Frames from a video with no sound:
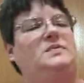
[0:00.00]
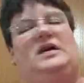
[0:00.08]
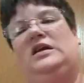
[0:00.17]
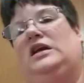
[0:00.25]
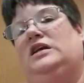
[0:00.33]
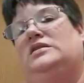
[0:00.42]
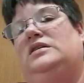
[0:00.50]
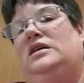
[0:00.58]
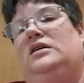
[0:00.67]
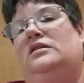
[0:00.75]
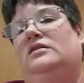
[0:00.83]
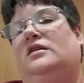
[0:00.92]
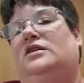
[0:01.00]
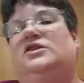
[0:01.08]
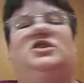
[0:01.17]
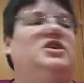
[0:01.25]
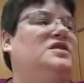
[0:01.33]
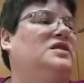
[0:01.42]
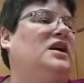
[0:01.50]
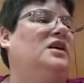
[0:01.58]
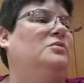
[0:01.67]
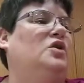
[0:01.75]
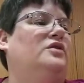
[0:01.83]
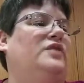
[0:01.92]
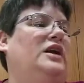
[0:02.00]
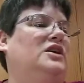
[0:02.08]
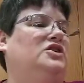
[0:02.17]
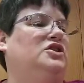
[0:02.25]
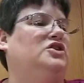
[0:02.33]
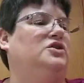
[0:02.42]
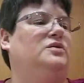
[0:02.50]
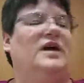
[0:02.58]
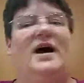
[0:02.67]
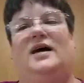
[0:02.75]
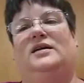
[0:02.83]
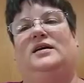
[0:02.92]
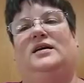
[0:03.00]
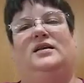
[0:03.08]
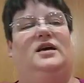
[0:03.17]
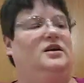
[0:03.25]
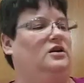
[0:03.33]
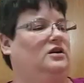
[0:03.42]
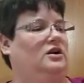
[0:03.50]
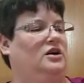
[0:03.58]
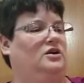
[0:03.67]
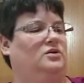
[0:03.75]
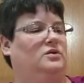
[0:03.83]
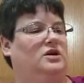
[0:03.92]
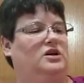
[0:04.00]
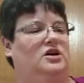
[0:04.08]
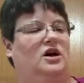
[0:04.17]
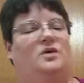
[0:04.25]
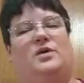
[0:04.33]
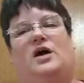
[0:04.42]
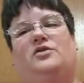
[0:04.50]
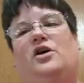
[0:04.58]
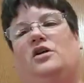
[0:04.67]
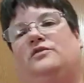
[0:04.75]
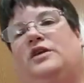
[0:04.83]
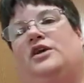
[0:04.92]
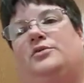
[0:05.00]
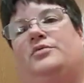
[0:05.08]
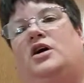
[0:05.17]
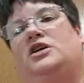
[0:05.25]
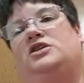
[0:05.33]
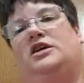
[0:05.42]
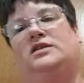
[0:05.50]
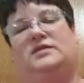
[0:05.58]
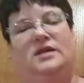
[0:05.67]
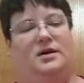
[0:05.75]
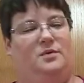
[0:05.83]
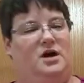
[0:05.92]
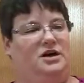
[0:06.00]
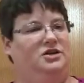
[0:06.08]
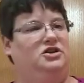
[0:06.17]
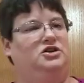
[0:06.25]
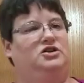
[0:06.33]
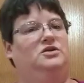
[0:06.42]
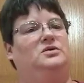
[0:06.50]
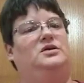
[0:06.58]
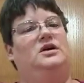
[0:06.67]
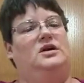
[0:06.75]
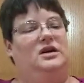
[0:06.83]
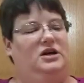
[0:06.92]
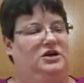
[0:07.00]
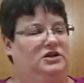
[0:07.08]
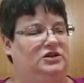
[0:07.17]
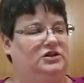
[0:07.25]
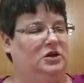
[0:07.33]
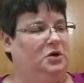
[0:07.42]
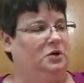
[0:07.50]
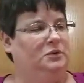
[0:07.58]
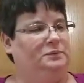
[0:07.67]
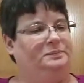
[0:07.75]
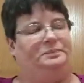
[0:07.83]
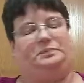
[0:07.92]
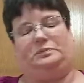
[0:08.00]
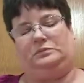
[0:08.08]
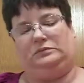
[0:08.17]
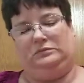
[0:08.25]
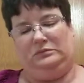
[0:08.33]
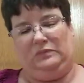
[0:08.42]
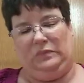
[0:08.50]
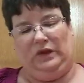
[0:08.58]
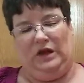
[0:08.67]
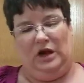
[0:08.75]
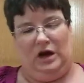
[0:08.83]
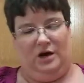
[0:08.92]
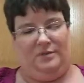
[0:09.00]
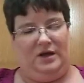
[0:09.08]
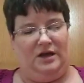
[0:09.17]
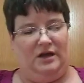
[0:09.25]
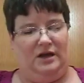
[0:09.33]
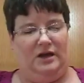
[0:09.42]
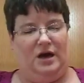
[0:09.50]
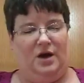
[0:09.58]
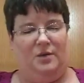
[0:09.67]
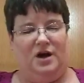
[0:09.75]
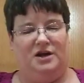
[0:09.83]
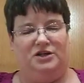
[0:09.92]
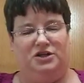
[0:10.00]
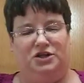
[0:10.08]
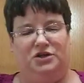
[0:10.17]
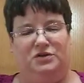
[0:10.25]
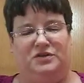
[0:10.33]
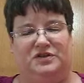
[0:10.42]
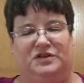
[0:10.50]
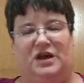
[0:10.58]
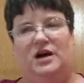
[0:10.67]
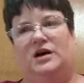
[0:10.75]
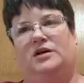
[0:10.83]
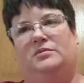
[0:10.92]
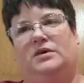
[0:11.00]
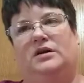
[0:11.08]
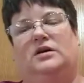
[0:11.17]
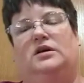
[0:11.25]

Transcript: been easy. It's just getting motivated to do that. And then, you know, around all the other projects that I wanted to do. So, um, I wanted to do some,